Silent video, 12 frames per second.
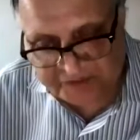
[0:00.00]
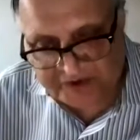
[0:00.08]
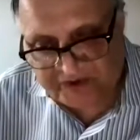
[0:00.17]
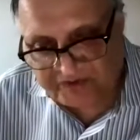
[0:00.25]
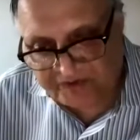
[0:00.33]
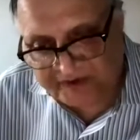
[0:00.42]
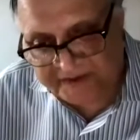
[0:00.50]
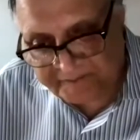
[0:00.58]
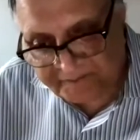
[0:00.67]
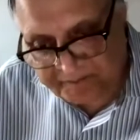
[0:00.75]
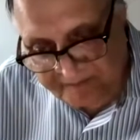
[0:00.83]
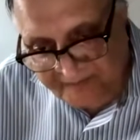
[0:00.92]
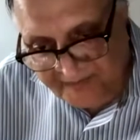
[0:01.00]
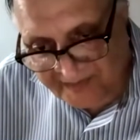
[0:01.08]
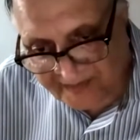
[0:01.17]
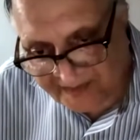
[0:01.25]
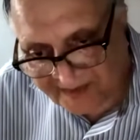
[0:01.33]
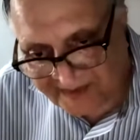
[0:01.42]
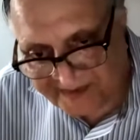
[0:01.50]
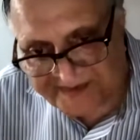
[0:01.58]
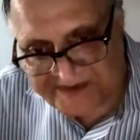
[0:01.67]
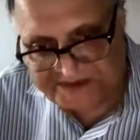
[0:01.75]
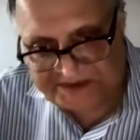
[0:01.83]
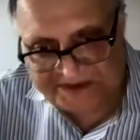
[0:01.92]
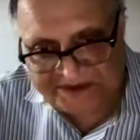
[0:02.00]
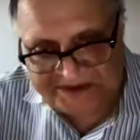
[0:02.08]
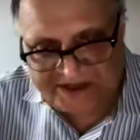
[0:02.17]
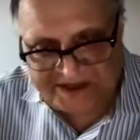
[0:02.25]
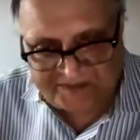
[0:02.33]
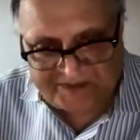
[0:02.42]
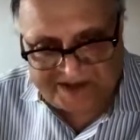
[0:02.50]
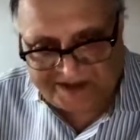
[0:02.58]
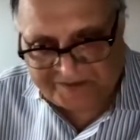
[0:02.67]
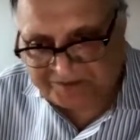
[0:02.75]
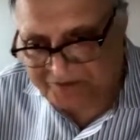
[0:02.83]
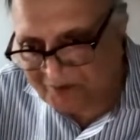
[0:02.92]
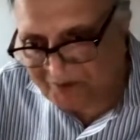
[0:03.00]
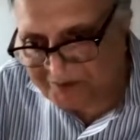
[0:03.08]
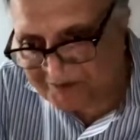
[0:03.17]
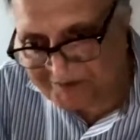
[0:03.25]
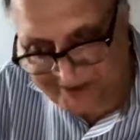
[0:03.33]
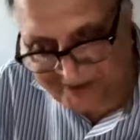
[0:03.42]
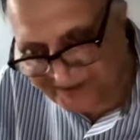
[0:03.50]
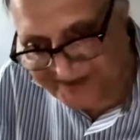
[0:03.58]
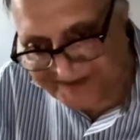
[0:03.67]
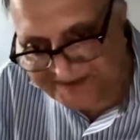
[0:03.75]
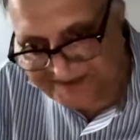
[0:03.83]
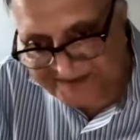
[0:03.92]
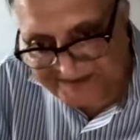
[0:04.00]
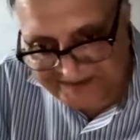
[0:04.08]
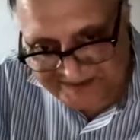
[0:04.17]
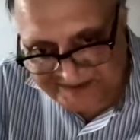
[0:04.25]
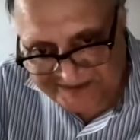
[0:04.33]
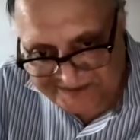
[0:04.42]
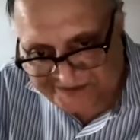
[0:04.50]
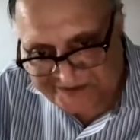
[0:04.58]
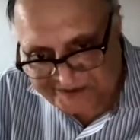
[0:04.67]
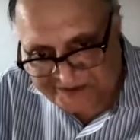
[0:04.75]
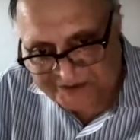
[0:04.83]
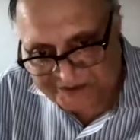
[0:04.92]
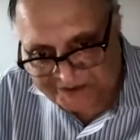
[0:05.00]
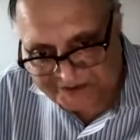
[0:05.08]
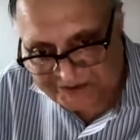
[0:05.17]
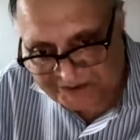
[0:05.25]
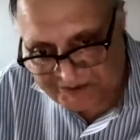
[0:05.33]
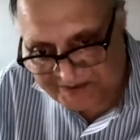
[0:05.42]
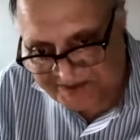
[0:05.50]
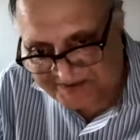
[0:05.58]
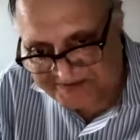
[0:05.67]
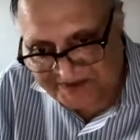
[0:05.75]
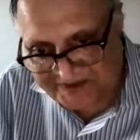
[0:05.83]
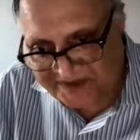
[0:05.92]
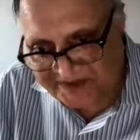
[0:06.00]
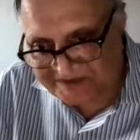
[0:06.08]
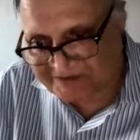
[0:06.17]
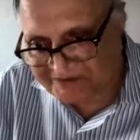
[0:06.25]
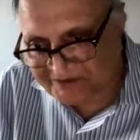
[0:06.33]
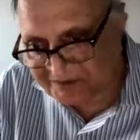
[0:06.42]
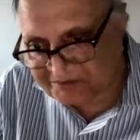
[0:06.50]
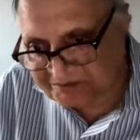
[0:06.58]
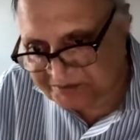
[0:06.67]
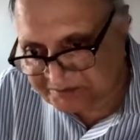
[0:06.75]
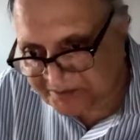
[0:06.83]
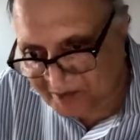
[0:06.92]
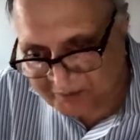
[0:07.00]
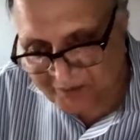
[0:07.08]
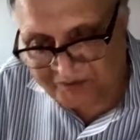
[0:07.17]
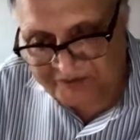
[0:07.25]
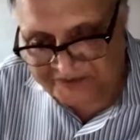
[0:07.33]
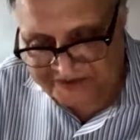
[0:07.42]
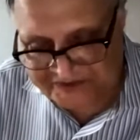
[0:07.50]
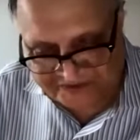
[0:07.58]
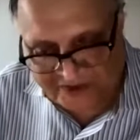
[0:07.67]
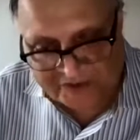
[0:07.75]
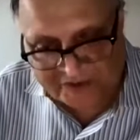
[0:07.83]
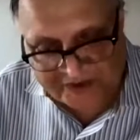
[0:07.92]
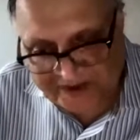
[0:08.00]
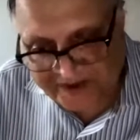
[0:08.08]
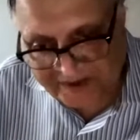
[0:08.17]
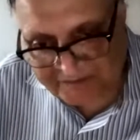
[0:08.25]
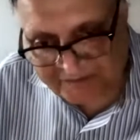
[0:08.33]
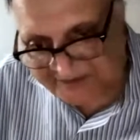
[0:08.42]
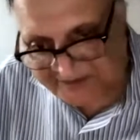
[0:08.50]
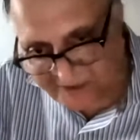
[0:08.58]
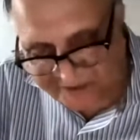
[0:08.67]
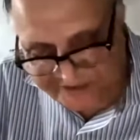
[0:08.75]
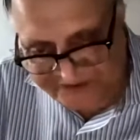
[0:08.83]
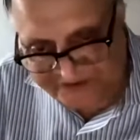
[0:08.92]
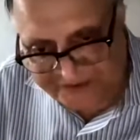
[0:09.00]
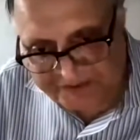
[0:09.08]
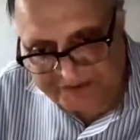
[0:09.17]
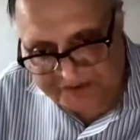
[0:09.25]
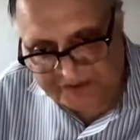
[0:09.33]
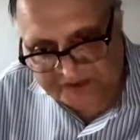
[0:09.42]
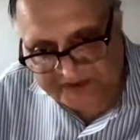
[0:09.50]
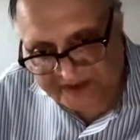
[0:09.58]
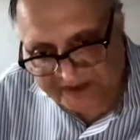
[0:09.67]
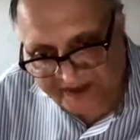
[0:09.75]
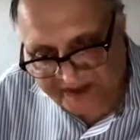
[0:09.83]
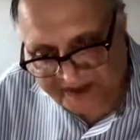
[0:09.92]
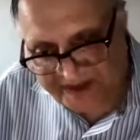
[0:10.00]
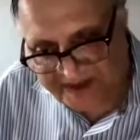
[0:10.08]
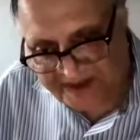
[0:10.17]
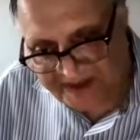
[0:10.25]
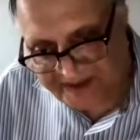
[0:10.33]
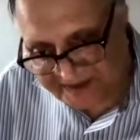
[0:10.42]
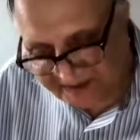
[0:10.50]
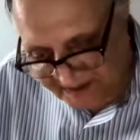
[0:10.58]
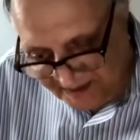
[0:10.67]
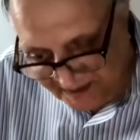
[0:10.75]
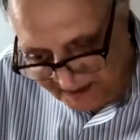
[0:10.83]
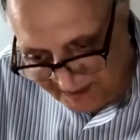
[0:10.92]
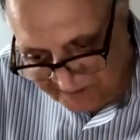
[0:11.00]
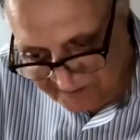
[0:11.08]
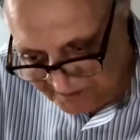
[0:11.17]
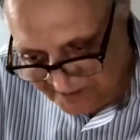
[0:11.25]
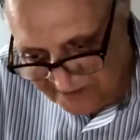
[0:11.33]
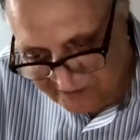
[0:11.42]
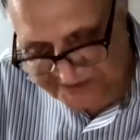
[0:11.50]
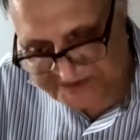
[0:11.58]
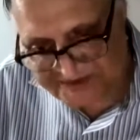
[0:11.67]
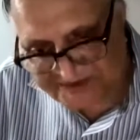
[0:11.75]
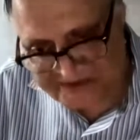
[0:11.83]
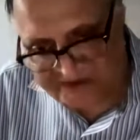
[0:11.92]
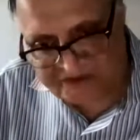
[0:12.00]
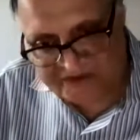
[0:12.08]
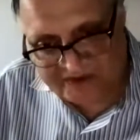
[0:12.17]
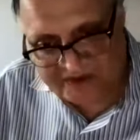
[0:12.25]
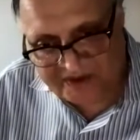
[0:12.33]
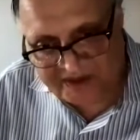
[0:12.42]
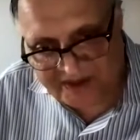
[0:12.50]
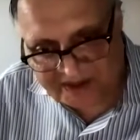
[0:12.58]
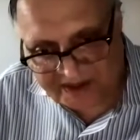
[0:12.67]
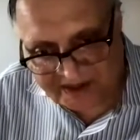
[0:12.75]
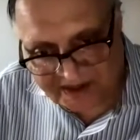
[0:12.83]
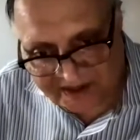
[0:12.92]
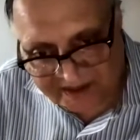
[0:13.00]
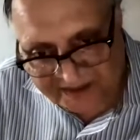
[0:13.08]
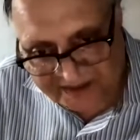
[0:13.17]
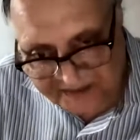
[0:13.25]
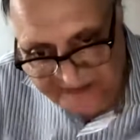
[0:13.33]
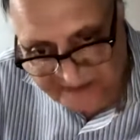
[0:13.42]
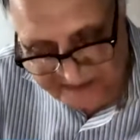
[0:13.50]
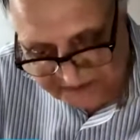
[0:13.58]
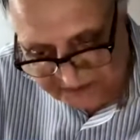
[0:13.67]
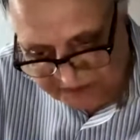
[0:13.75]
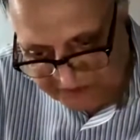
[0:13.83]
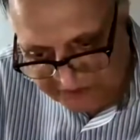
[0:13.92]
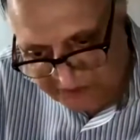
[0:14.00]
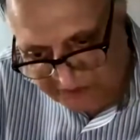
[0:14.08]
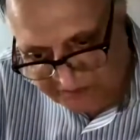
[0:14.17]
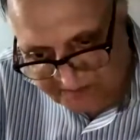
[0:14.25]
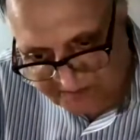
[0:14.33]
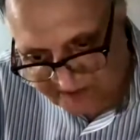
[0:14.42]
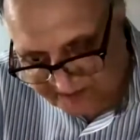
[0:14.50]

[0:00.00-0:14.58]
this briefing. Uh, initially, uh, we had problem online listening to you because there was some problem with the sound, but now it is improved. Uh, so my question is, uh, you, you